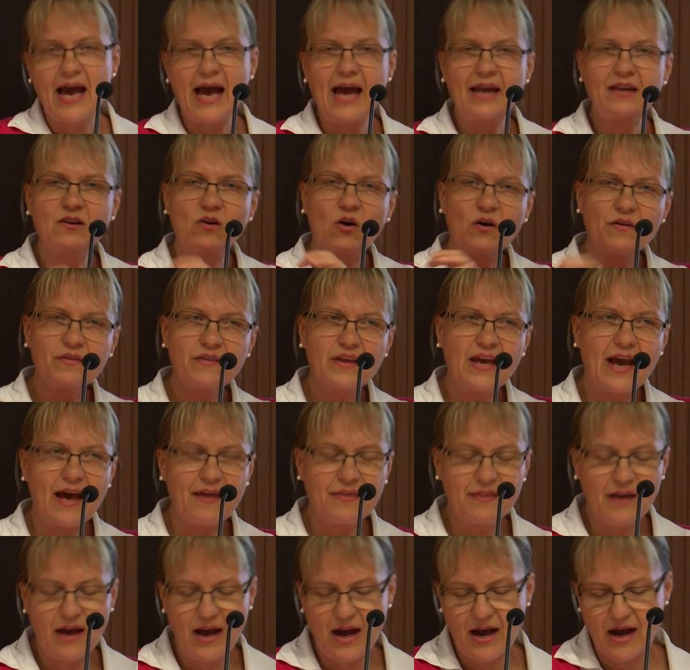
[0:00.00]
And on the
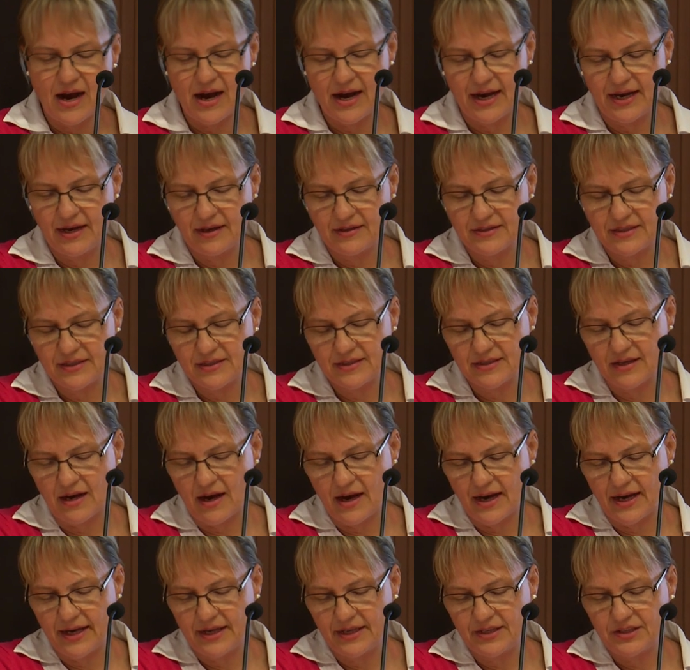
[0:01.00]
other
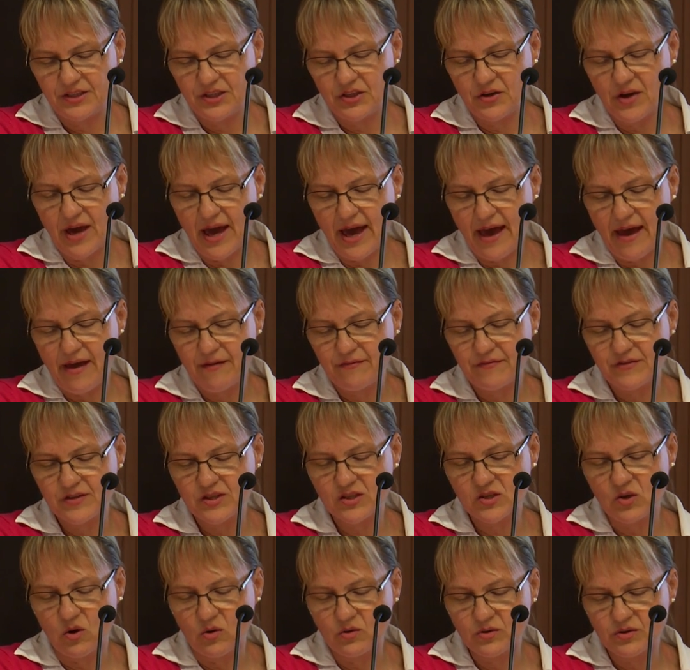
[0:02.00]
side, you have
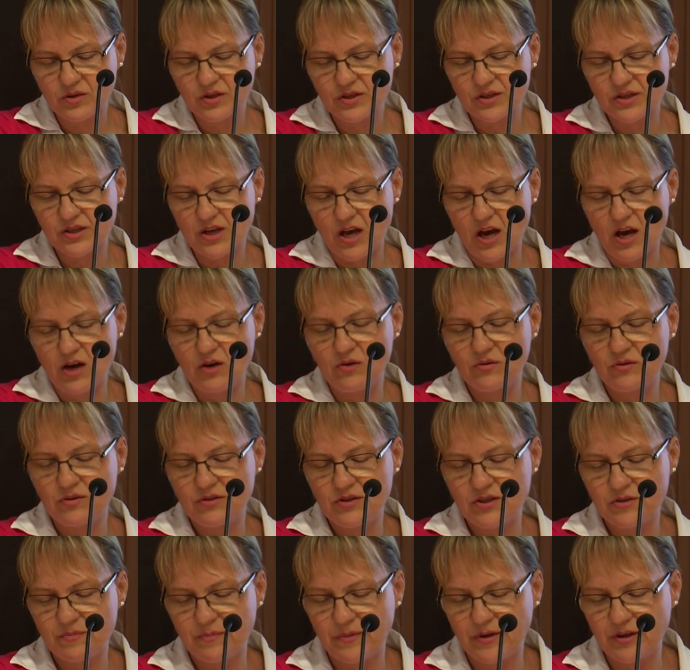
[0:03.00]
Saunders'
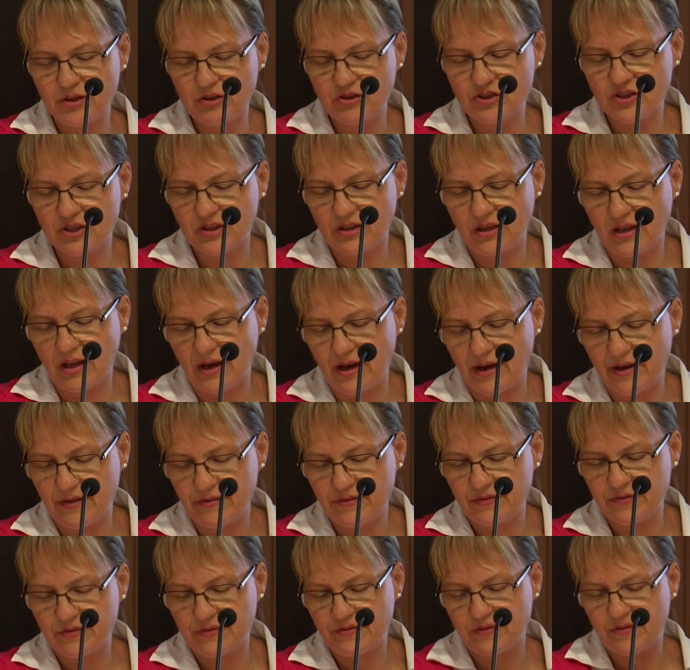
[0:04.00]
own spiritual
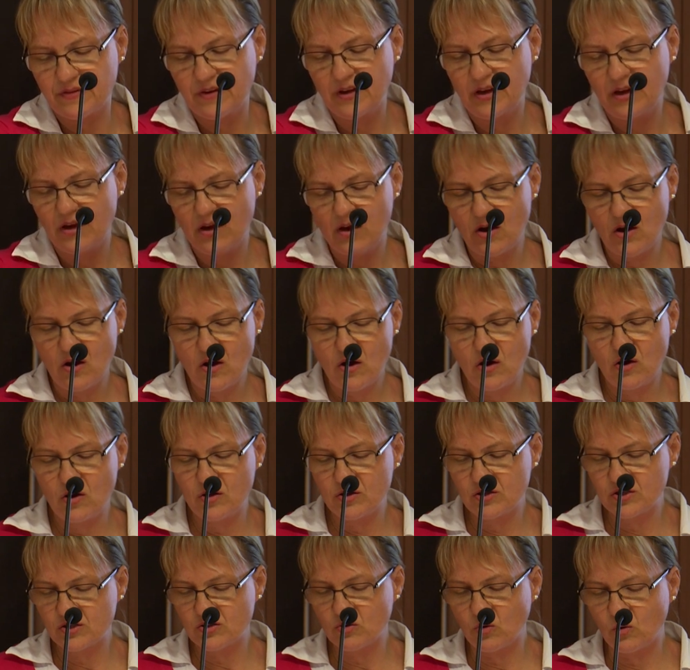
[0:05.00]
life,
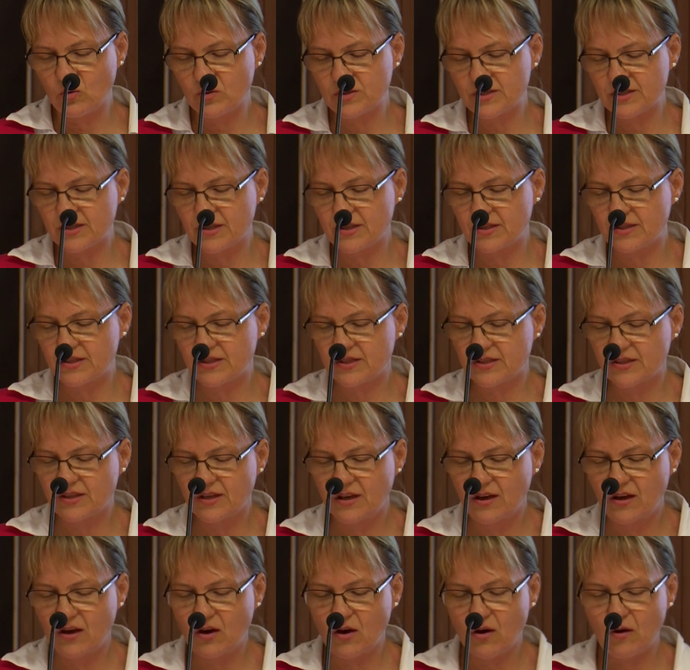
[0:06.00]
her
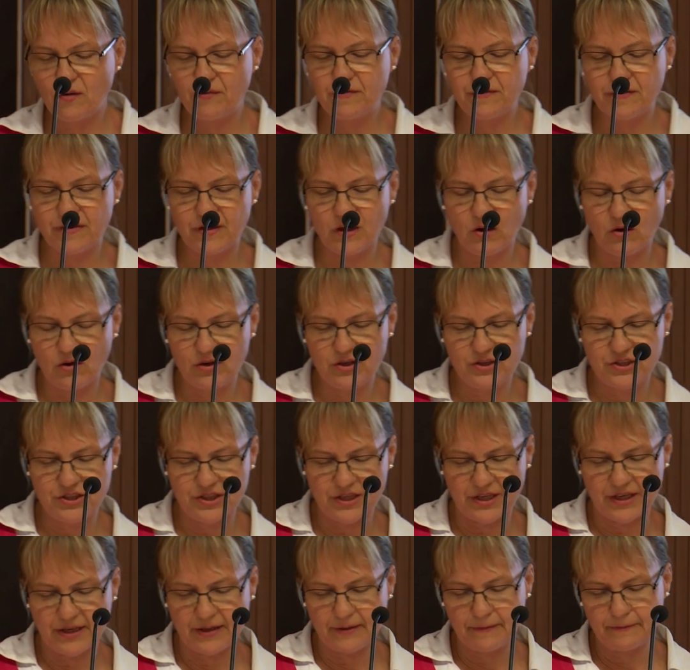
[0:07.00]
sources of
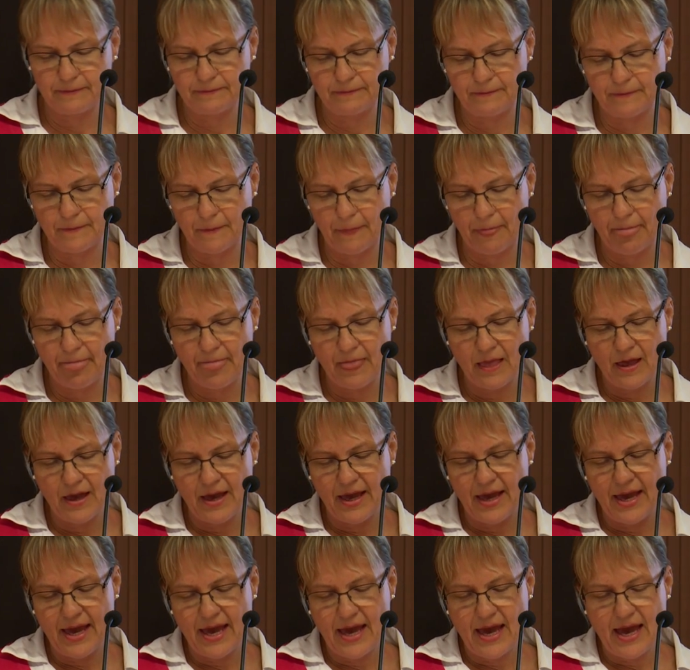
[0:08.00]
theology.
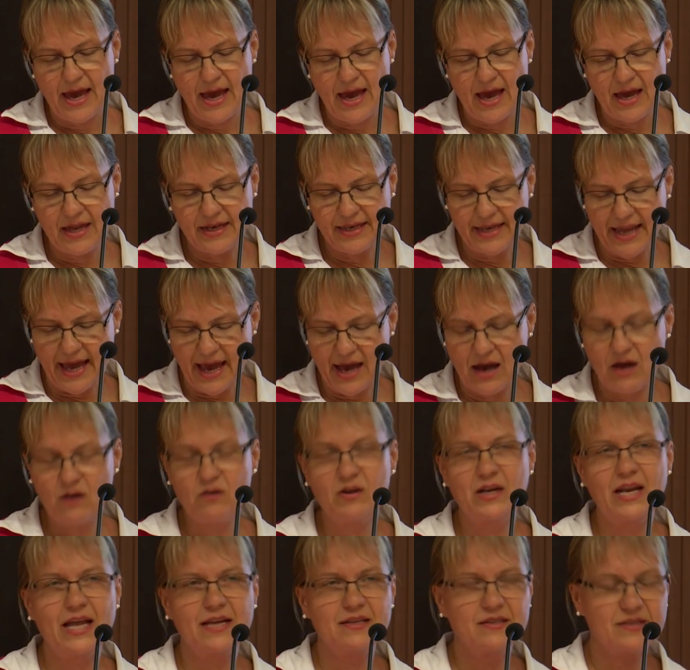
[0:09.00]
And
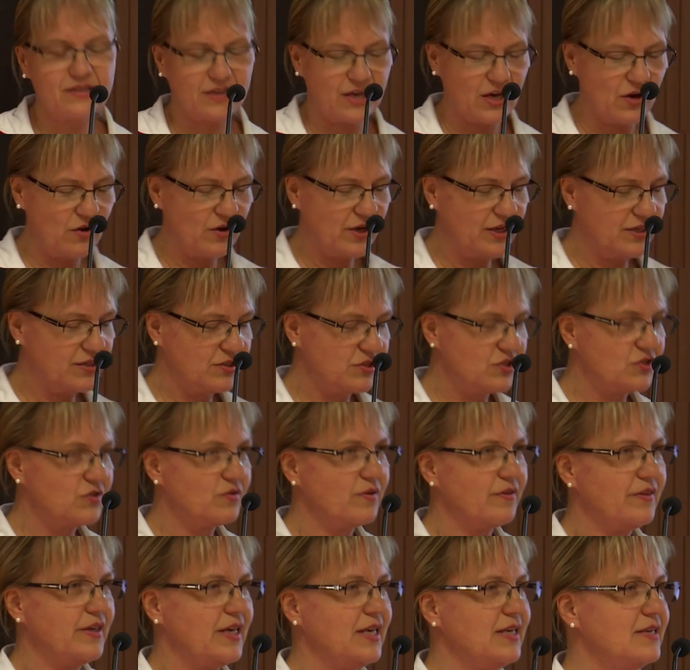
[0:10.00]
now let's go
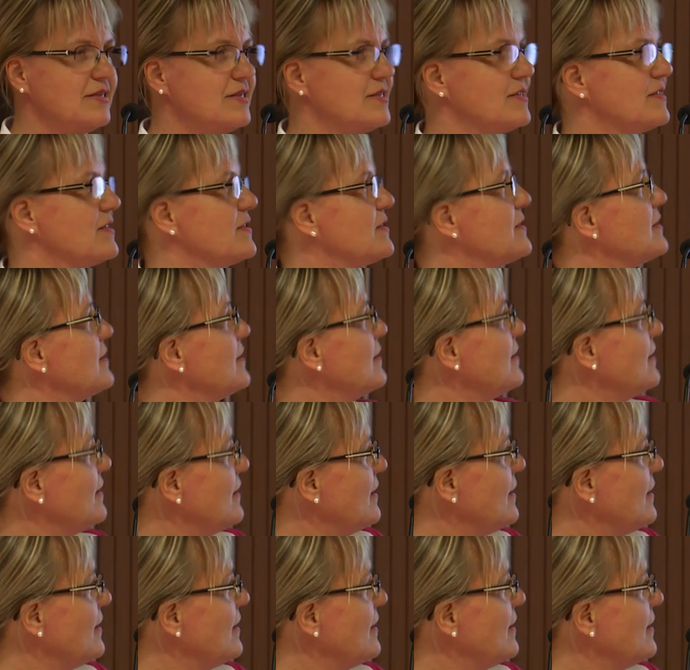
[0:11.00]
into these